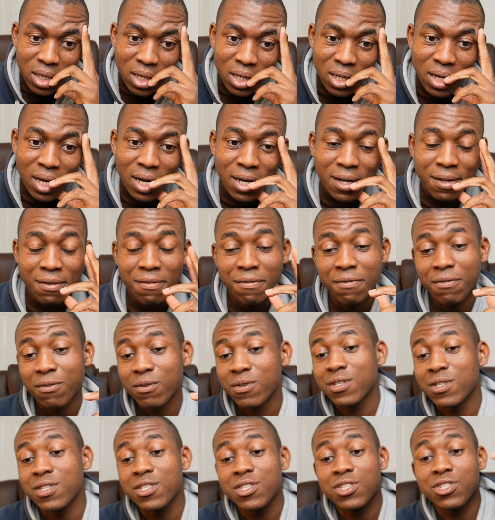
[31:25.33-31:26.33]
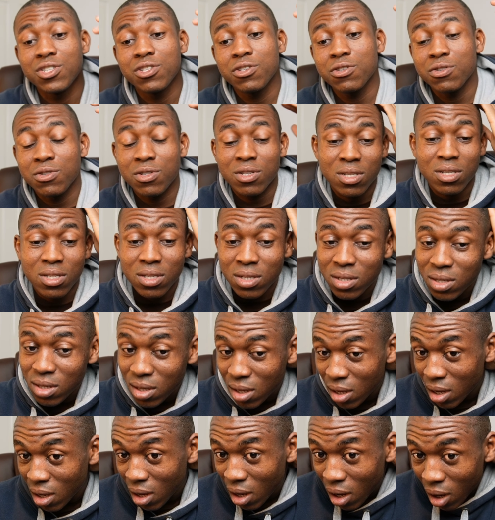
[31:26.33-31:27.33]
knight e4. This is just
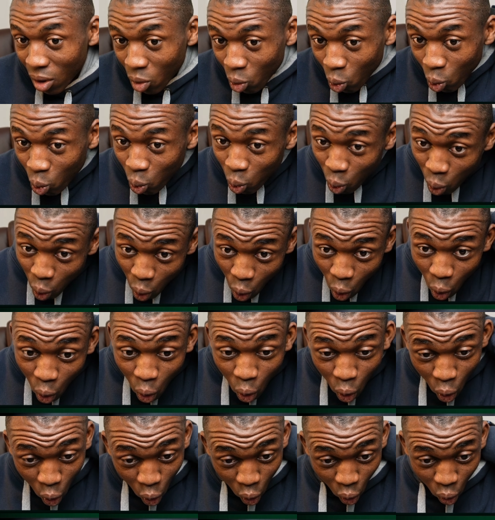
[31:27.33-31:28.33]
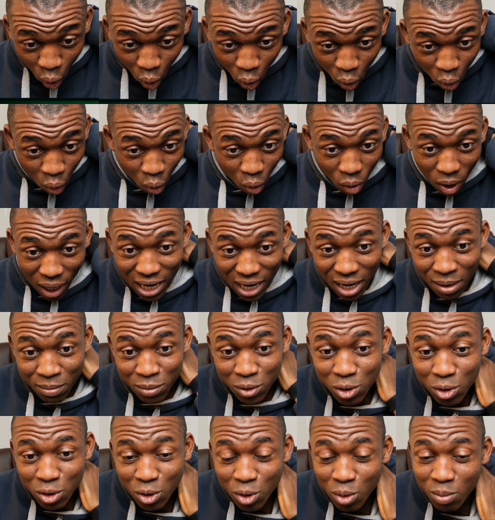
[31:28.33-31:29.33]
woo, and I'm
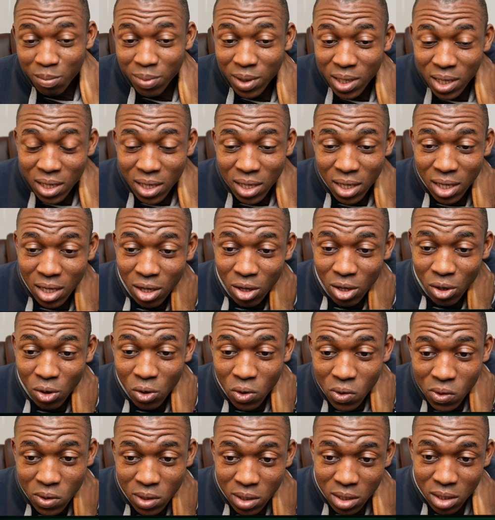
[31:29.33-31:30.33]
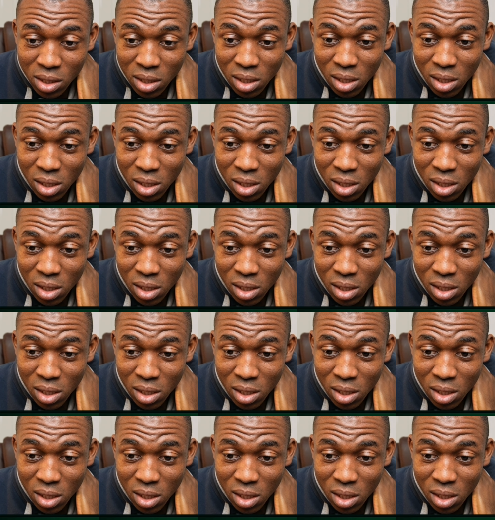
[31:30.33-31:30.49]
just completely lost.